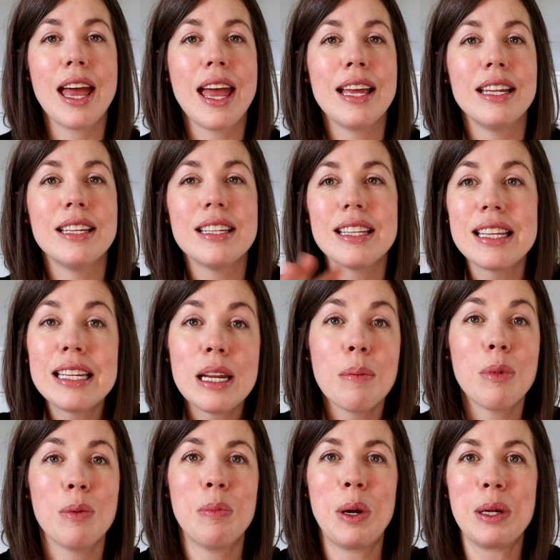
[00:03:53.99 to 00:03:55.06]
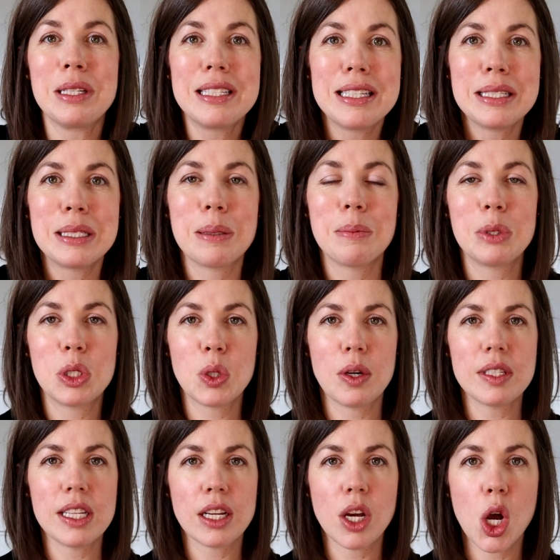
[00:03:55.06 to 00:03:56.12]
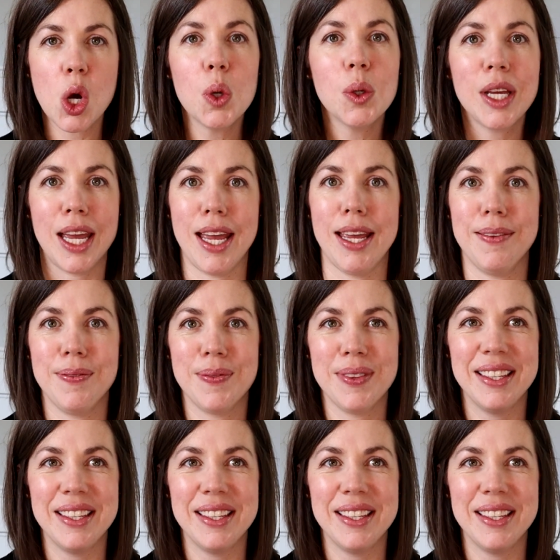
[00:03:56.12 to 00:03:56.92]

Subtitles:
and the number bond system. So I was like, okay.